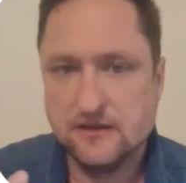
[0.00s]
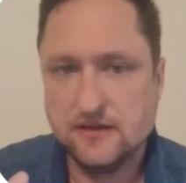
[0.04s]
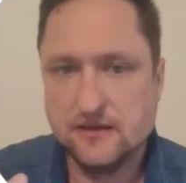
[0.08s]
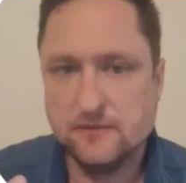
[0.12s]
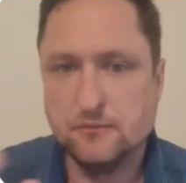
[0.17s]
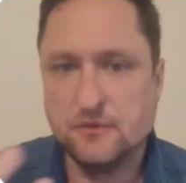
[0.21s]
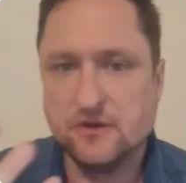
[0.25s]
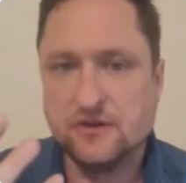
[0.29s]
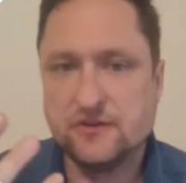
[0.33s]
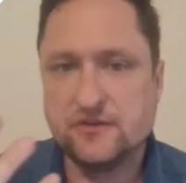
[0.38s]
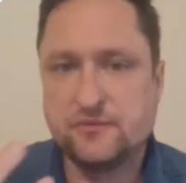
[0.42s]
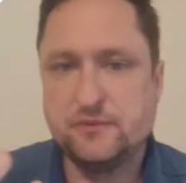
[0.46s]
it
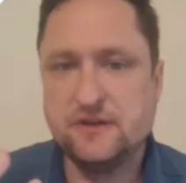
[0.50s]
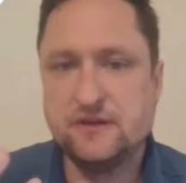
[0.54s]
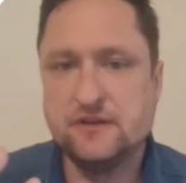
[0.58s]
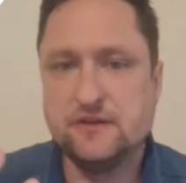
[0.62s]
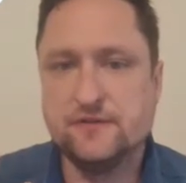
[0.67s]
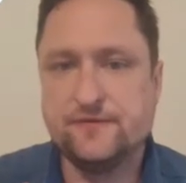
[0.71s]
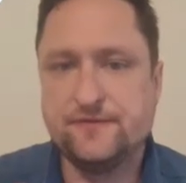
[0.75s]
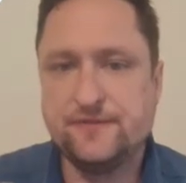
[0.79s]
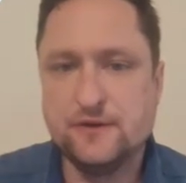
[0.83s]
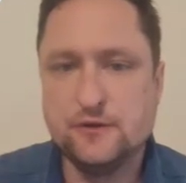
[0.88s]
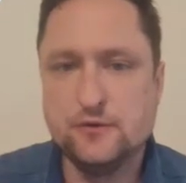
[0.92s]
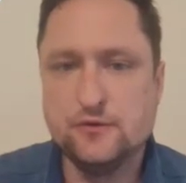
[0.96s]
must be
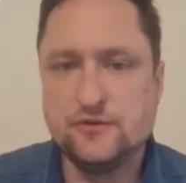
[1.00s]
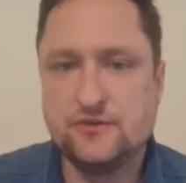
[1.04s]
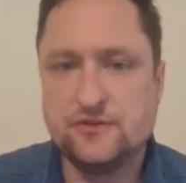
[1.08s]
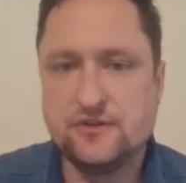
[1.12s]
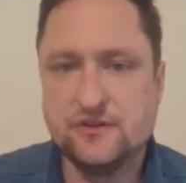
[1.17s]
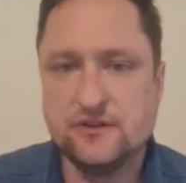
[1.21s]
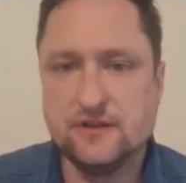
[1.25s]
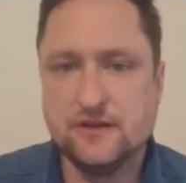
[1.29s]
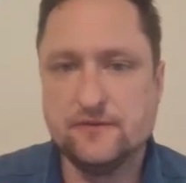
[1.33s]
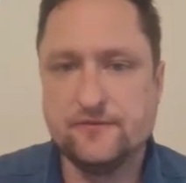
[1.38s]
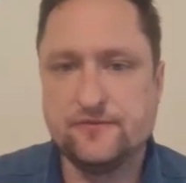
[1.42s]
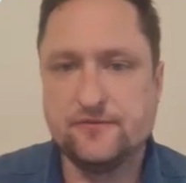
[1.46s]
diffused
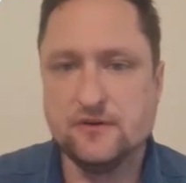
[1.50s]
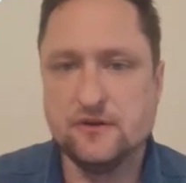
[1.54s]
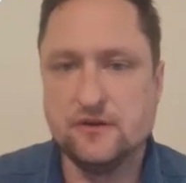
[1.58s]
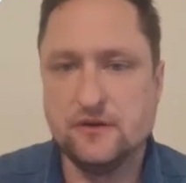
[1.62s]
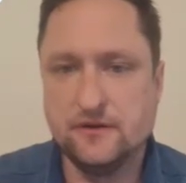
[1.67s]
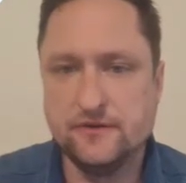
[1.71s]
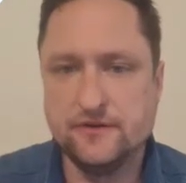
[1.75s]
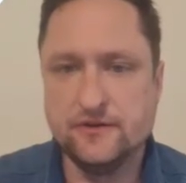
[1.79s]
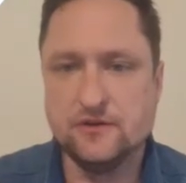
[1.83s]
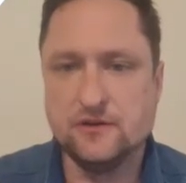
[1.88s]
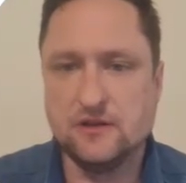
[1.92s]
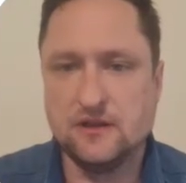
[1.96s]
to them from
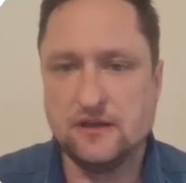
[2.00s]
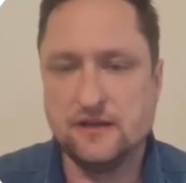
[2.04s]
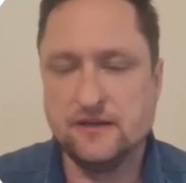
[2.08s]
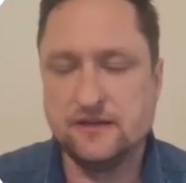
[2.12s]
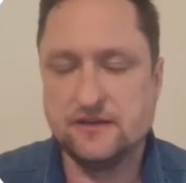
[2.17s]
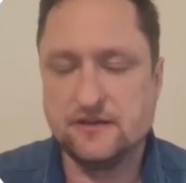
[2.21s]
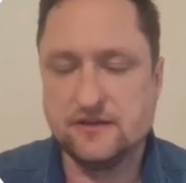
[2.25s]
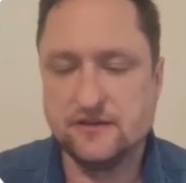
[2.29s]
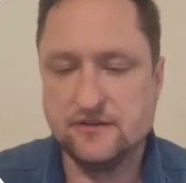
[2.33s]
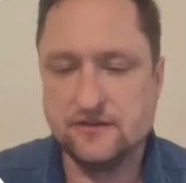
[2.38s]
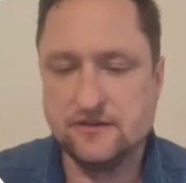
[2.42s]
underlying